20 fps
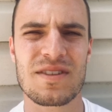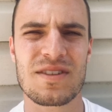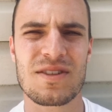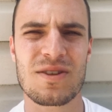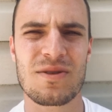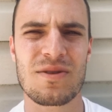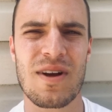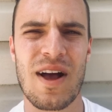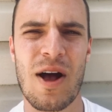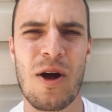
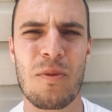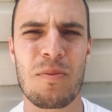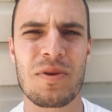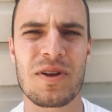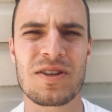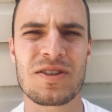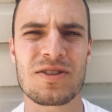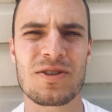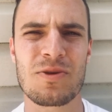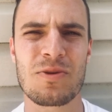so
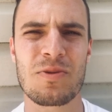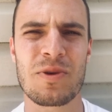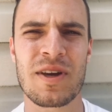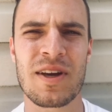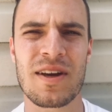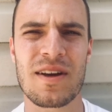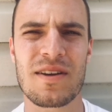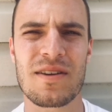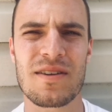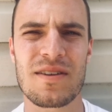helpless, so weak,
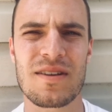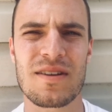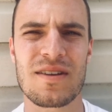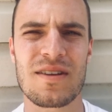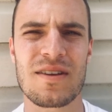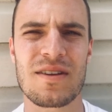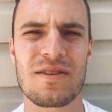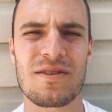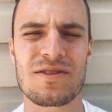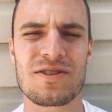
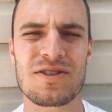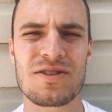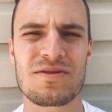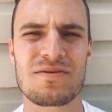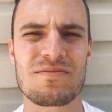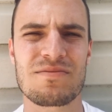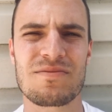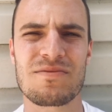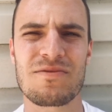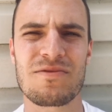it'll just
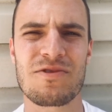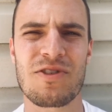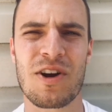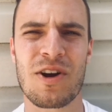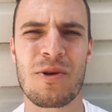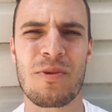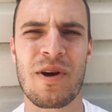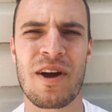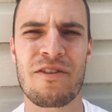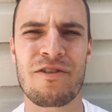run
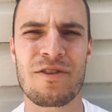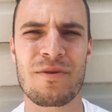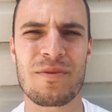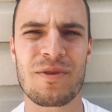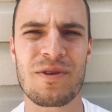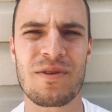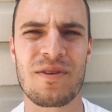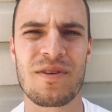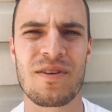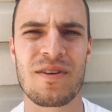away from
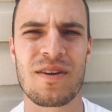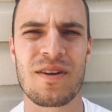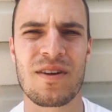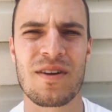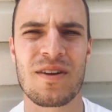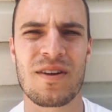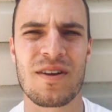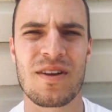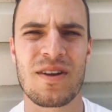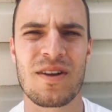you.
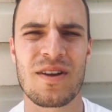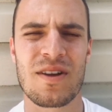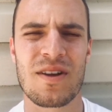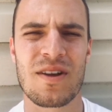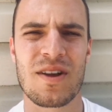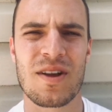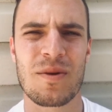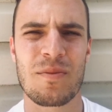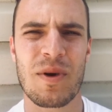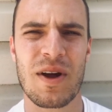
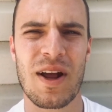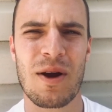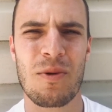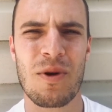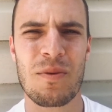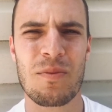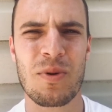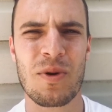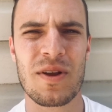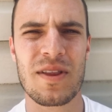But at
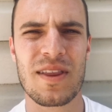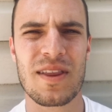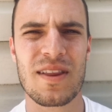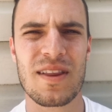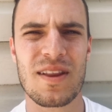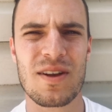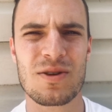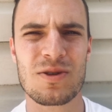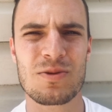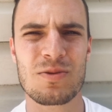one point,
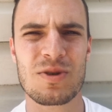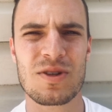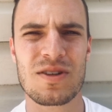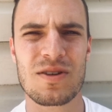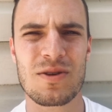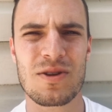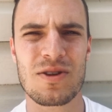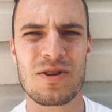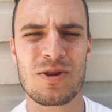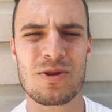those were
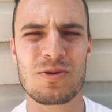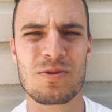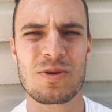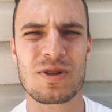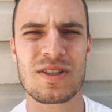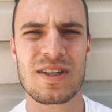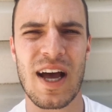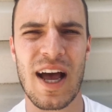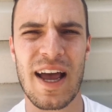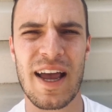those were
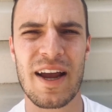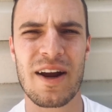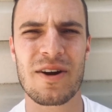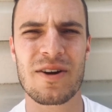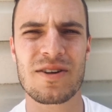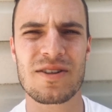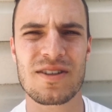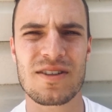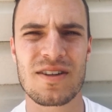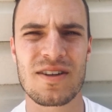
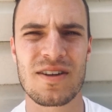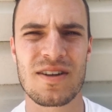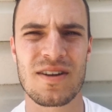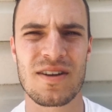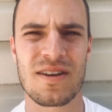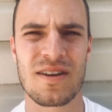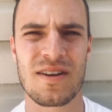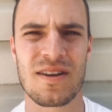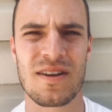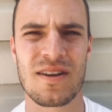tigers,
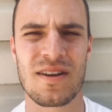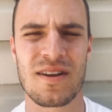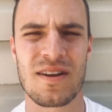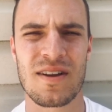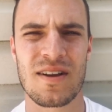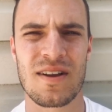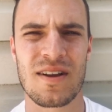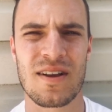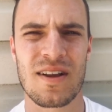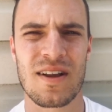
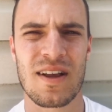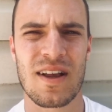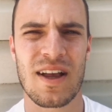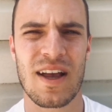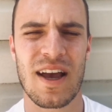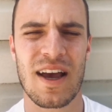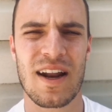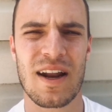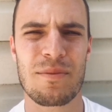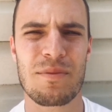
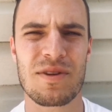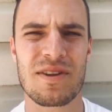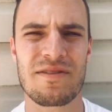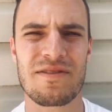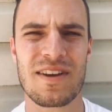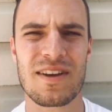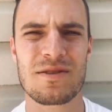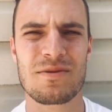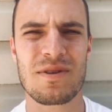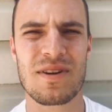and I believe
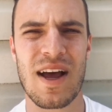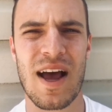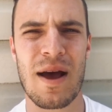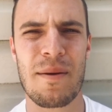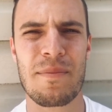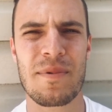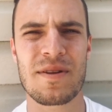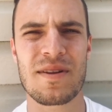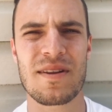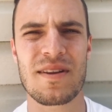that's what
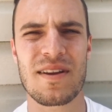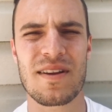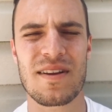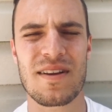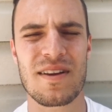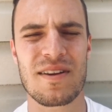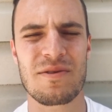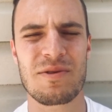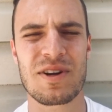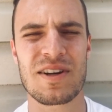happened.
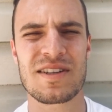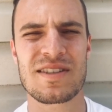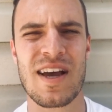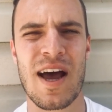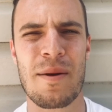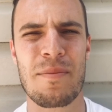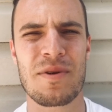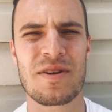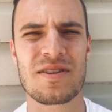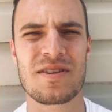What has
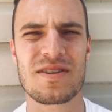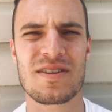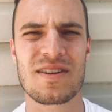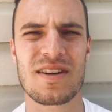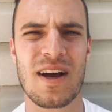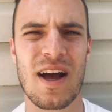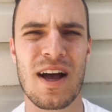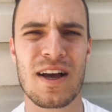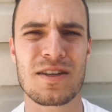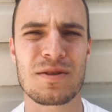happened to the
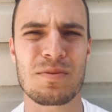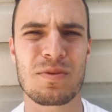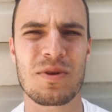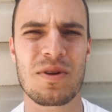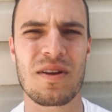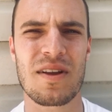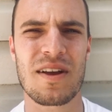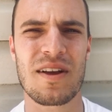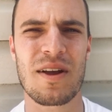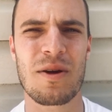
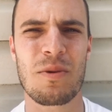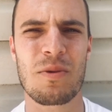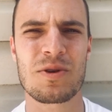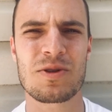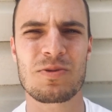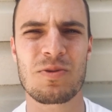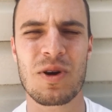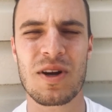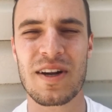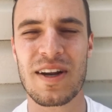gospel? It was
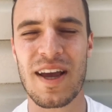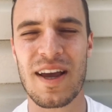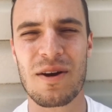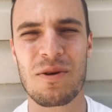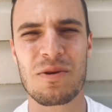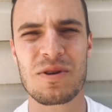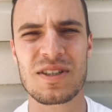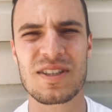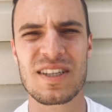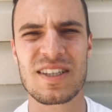one day it
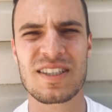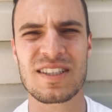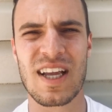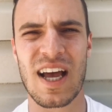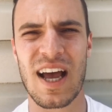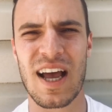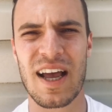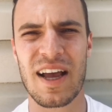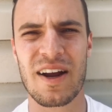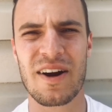was this
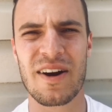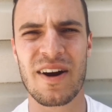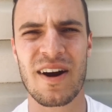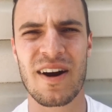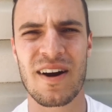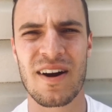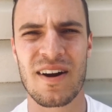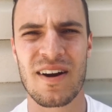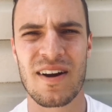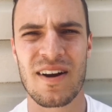tiger,
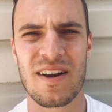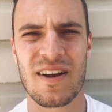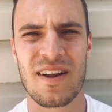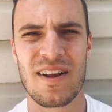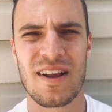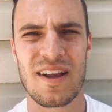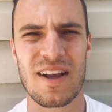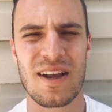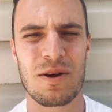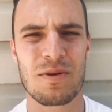
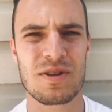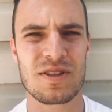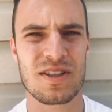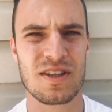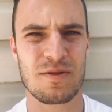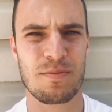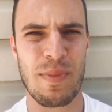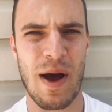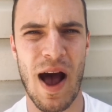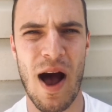it was this
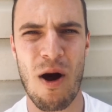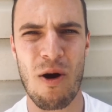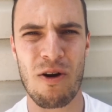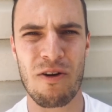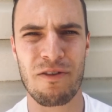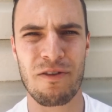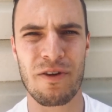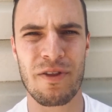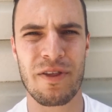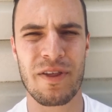
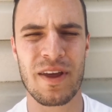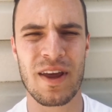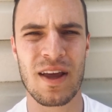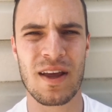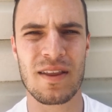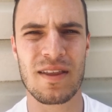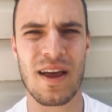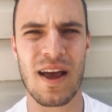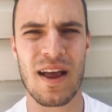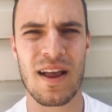powerful
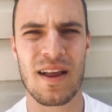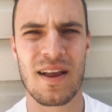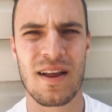thing that